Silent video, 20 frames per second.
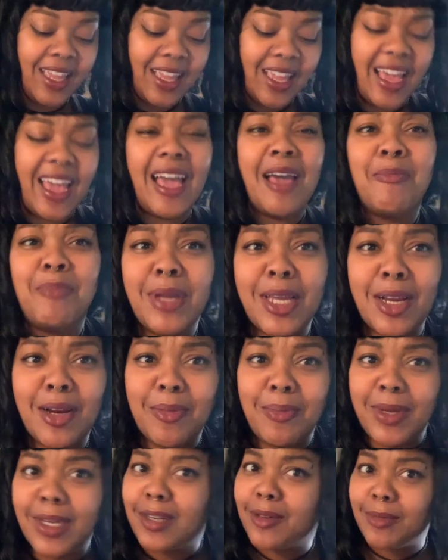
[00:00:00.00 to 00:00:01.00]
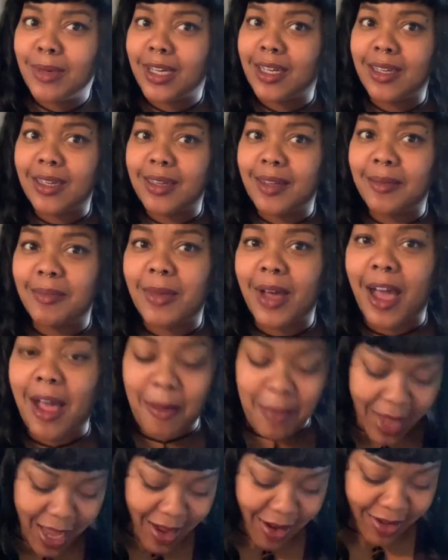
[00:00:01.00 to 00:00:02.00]
at bare minimum,
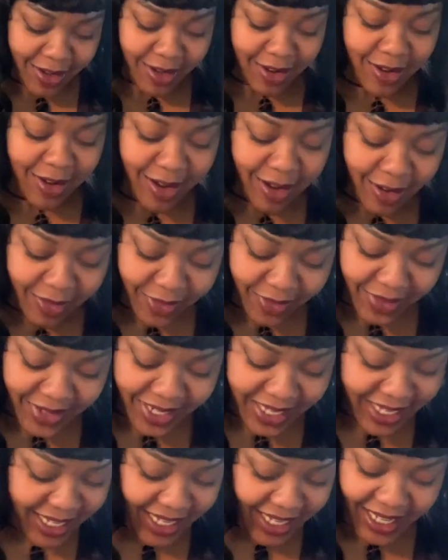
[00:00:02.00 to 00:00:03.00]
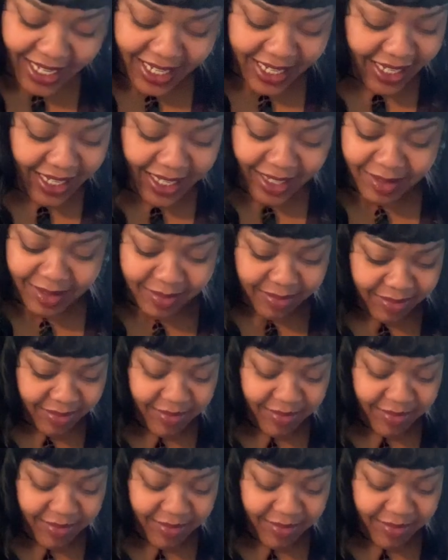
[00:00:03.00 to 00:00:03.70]
I'm out here offering